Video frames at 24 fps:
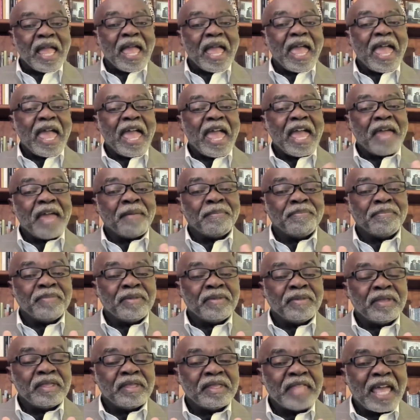And
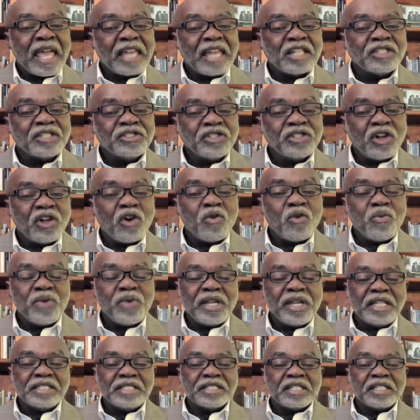that is no
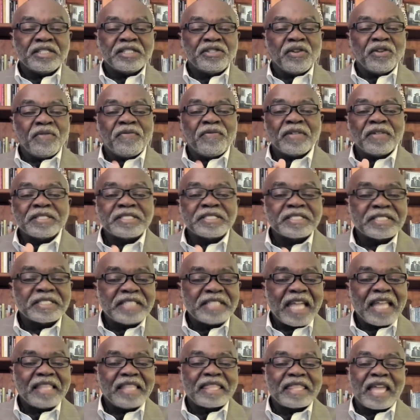reason to
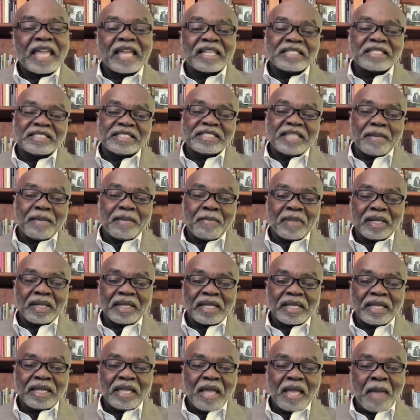forsake that
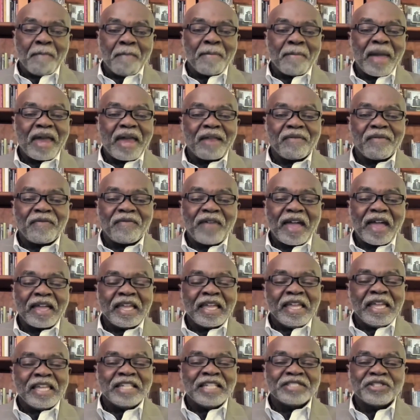assembly. Matter of
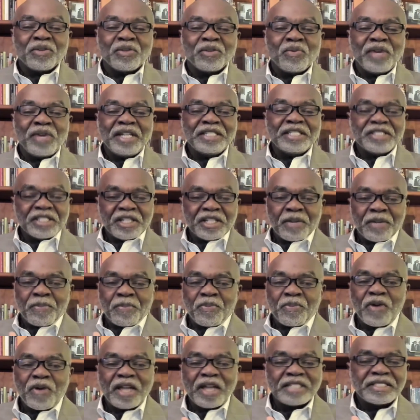fact, it's a reason to
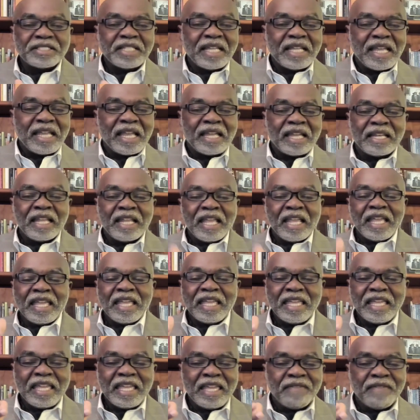press in
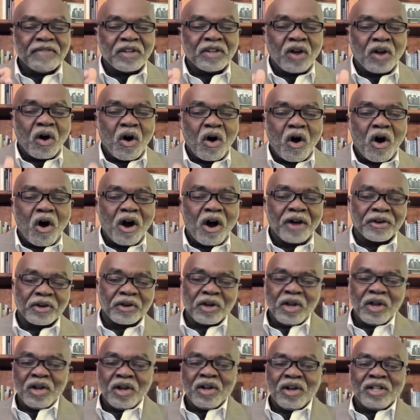even
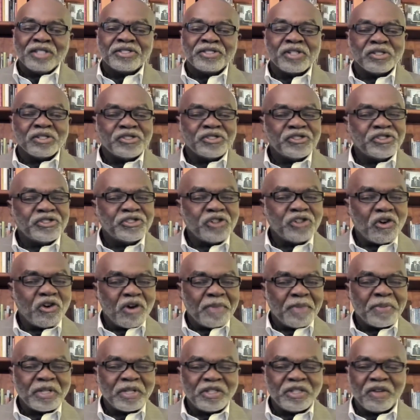harder. So show
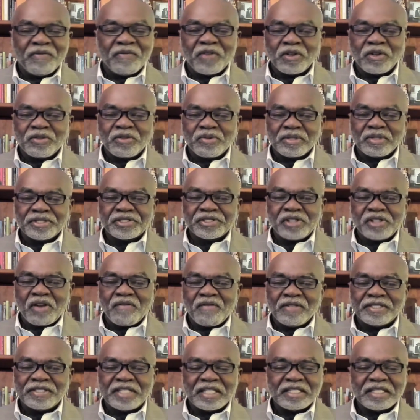up in your virtual
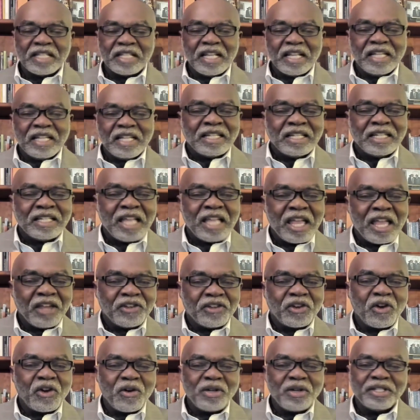services.
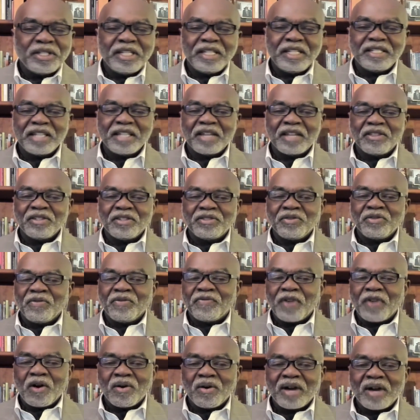Encourage each other through
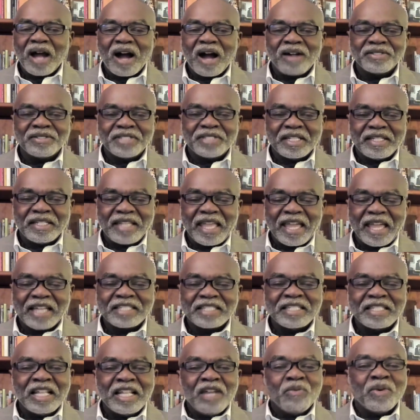phone calls and
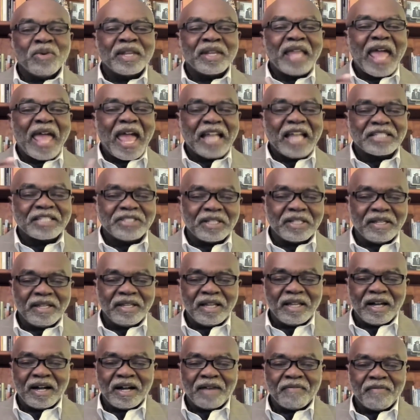texts with acts of
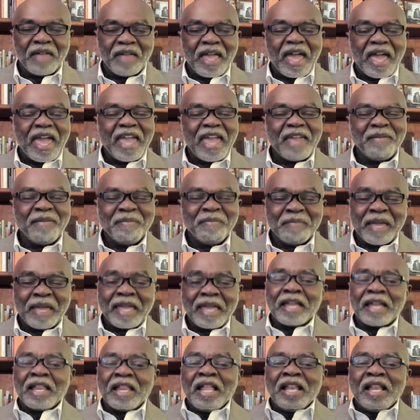love.
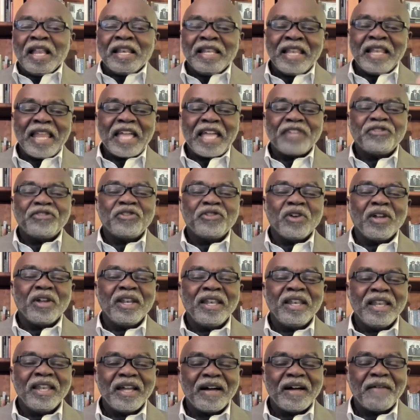Amen. Let your
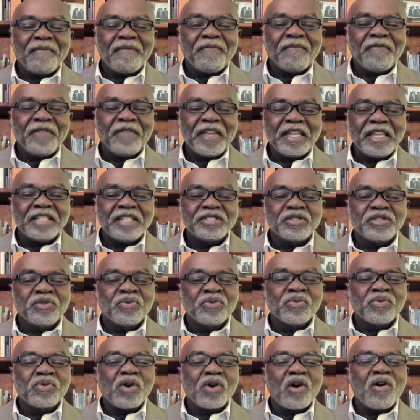love feast
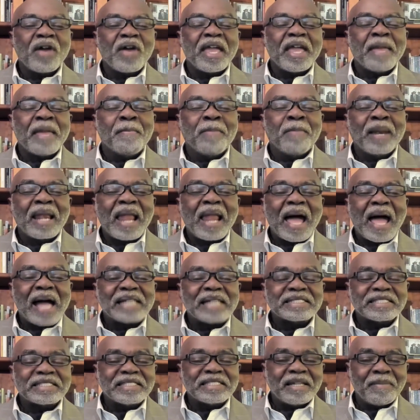grow and
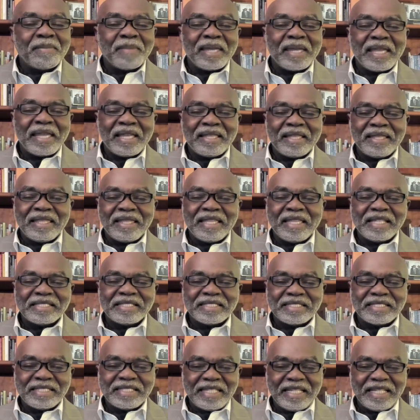blossom in
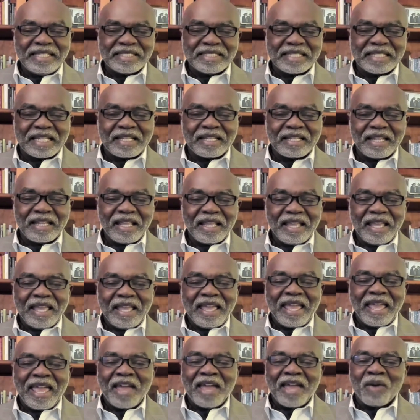this season.
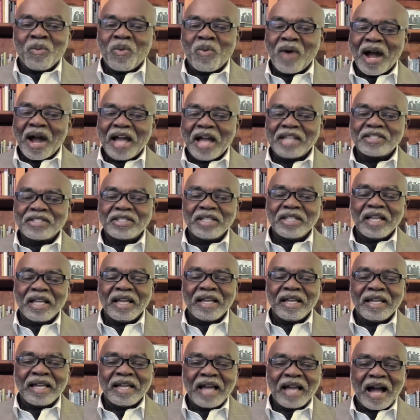And watch
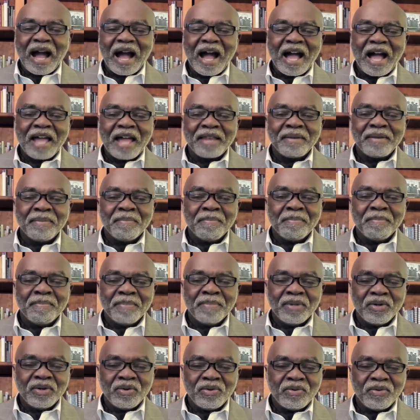God
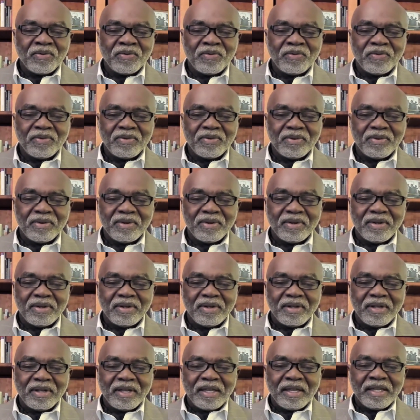move.
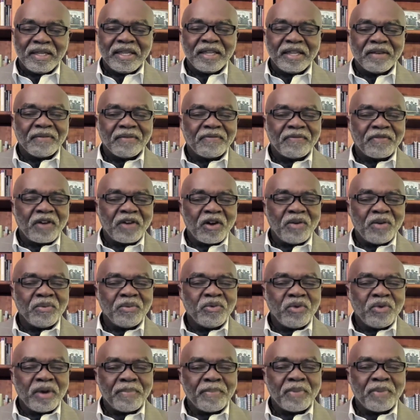Get a firm
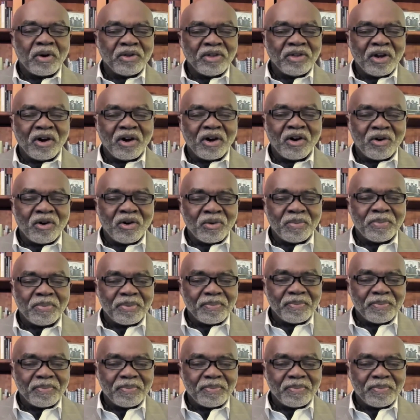grip on your hope.